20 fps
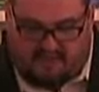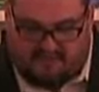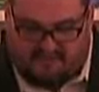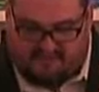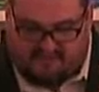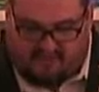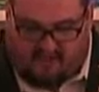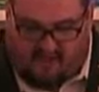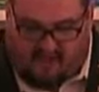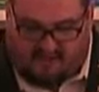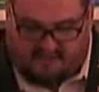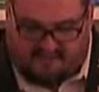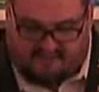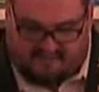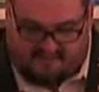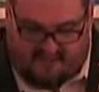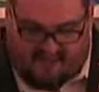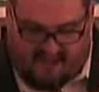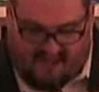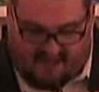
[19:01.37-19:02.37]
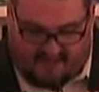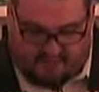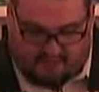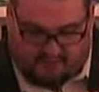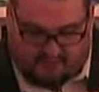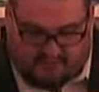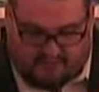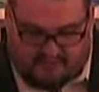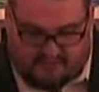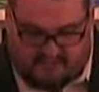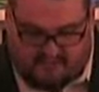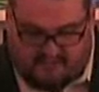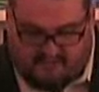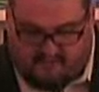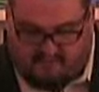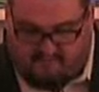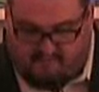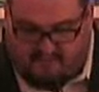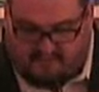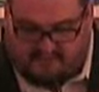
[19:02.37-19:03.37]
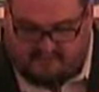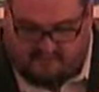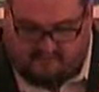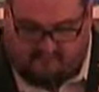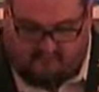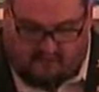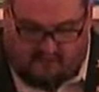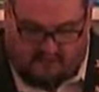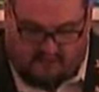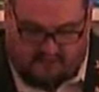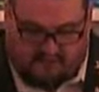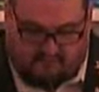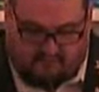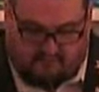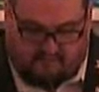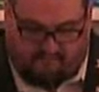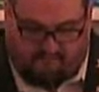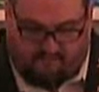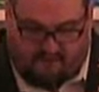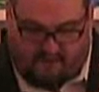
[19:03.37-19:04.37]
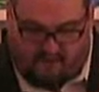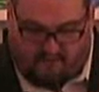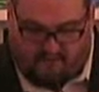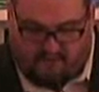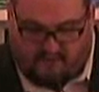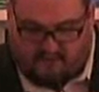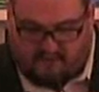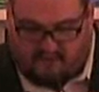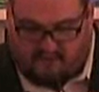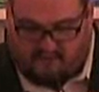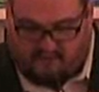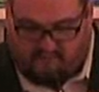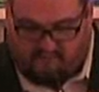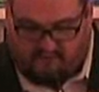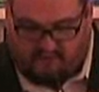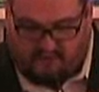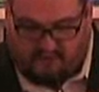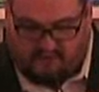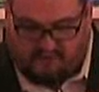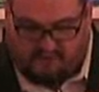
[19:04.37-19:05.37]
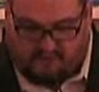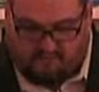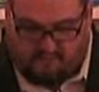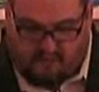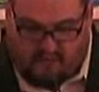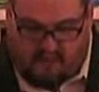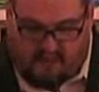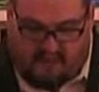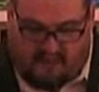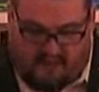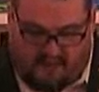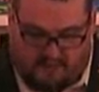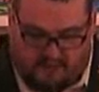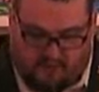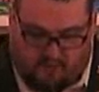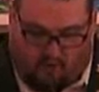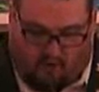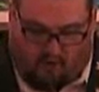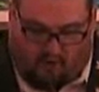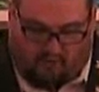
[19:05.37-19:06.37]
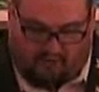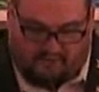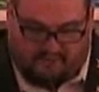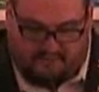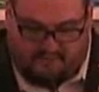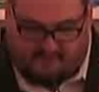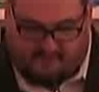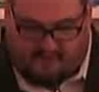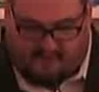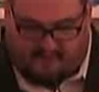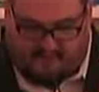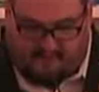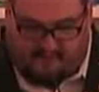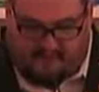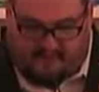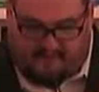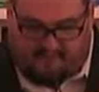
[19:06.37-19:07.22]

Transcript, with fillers: his signs, his acts which he did in the midst of Egypt to Pharaoh, the king of Egypt, and to all his land,